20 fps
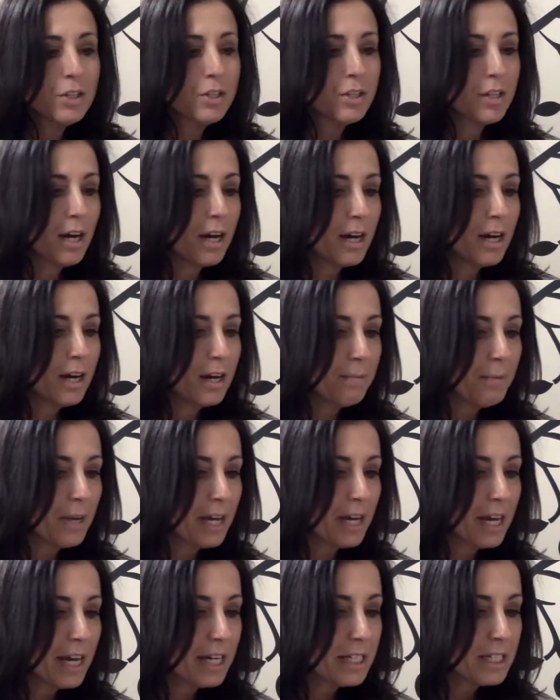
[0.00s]

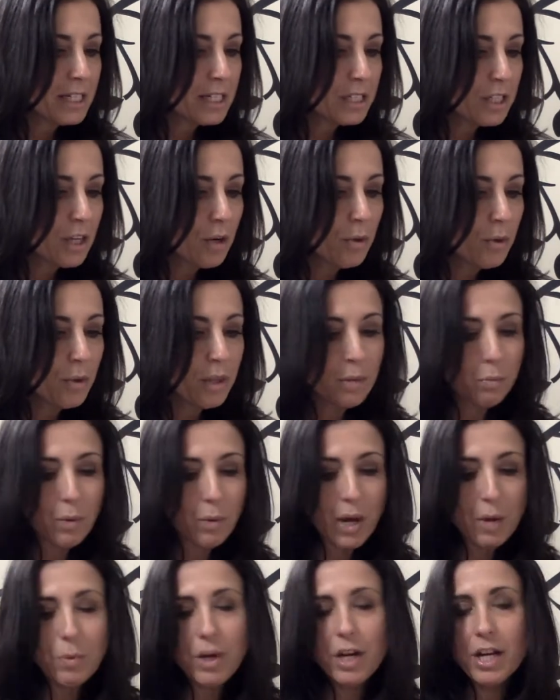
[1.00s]
And so
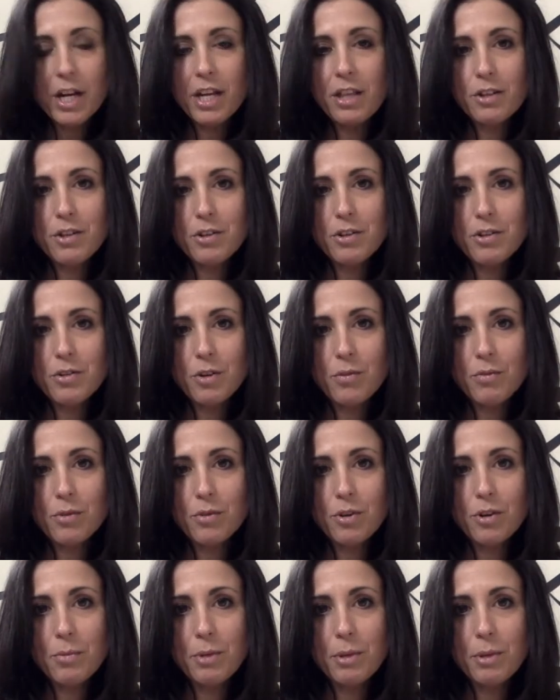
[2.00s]
when we're in the
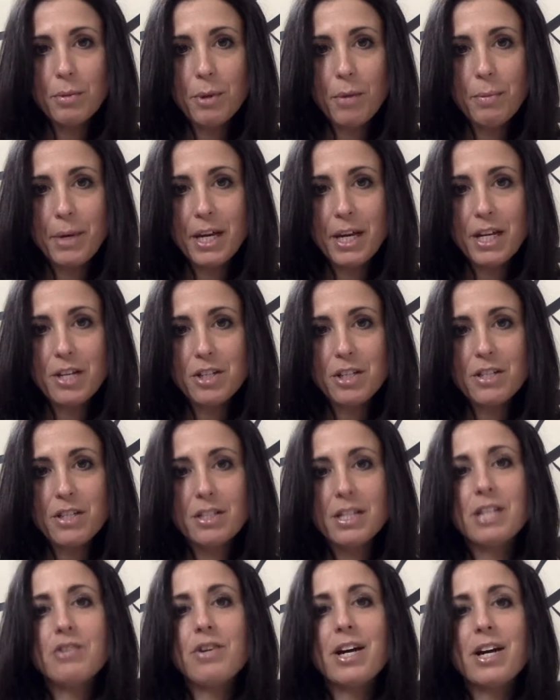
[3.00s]
room with our patients,
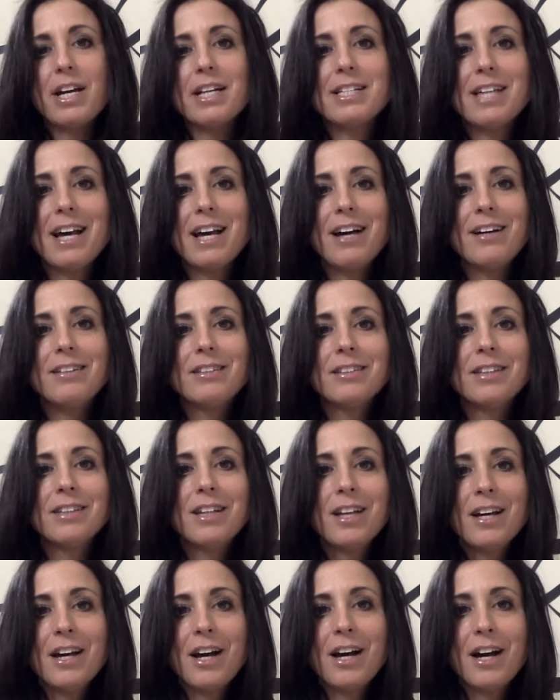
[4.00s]
and I try to tell
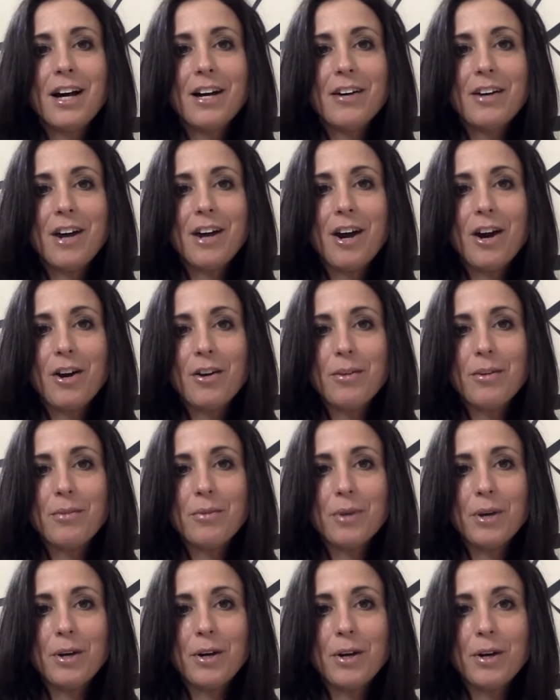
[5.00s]

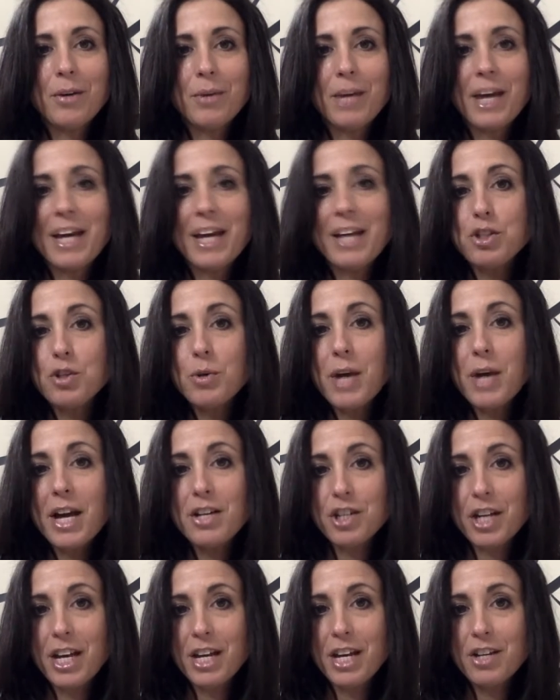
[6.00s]
when I do
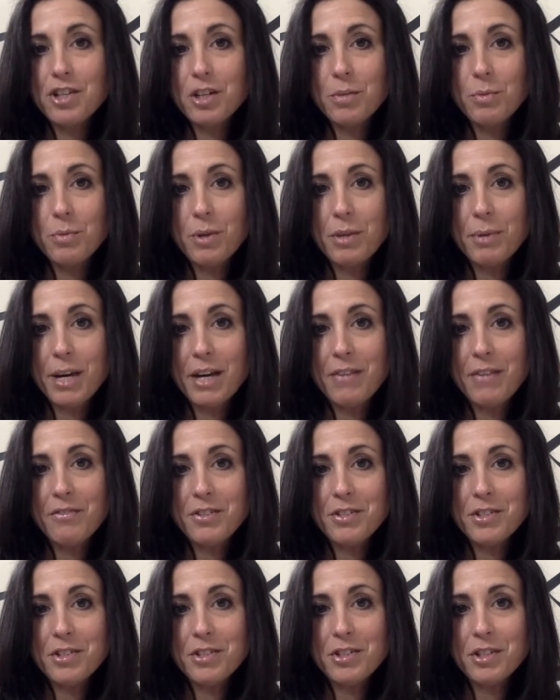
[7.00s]
education with my
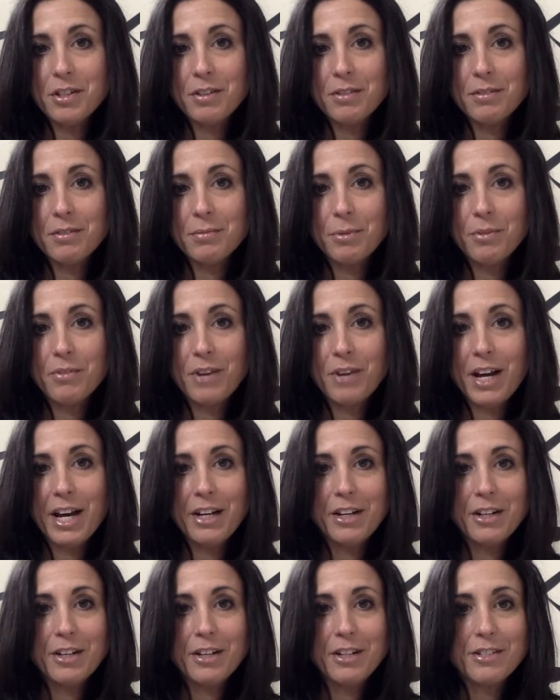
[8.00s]
physician
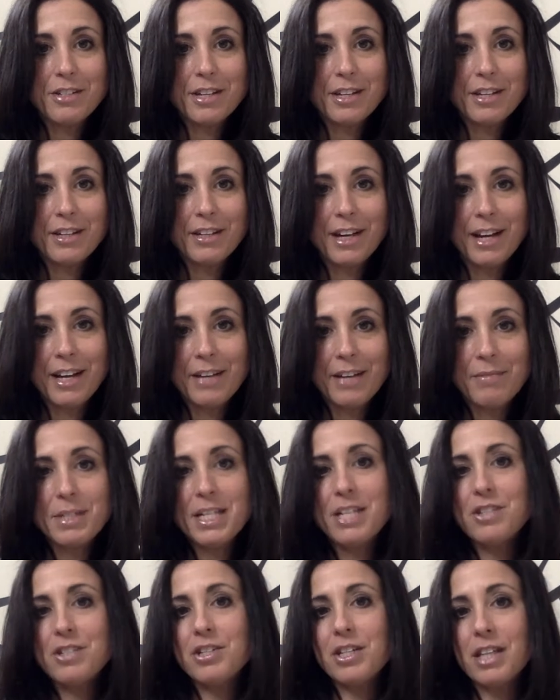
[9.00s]
providers and I'm
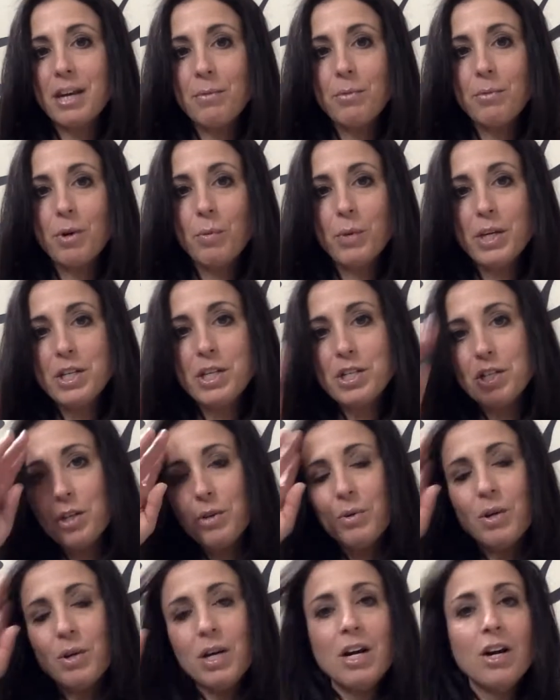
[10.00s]
teaching them what we
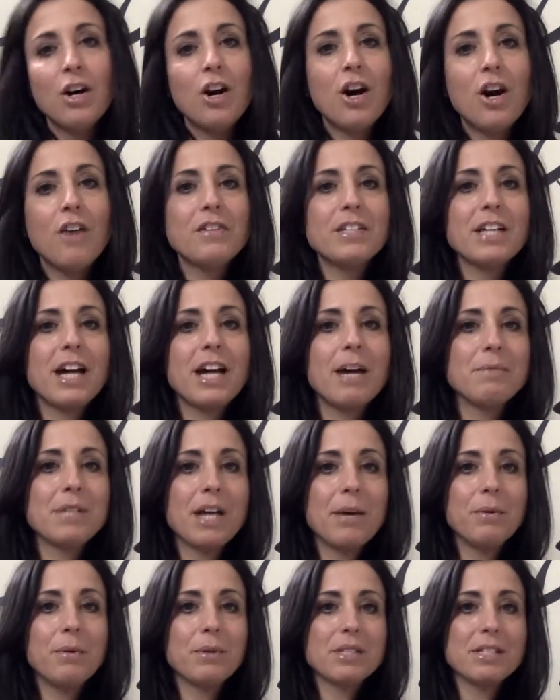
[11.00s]
do, oftentimes
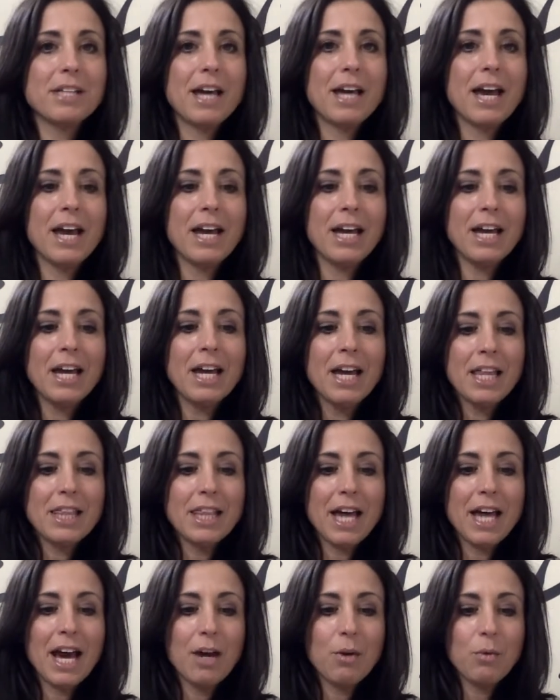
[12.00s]
I will say
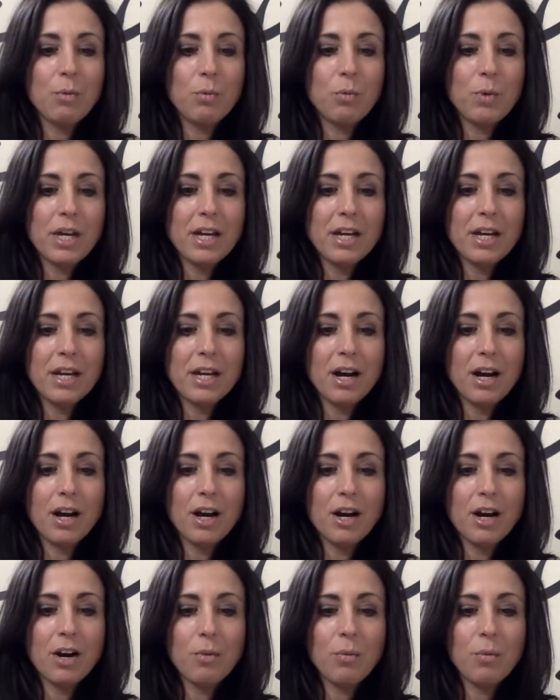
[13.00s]
that we are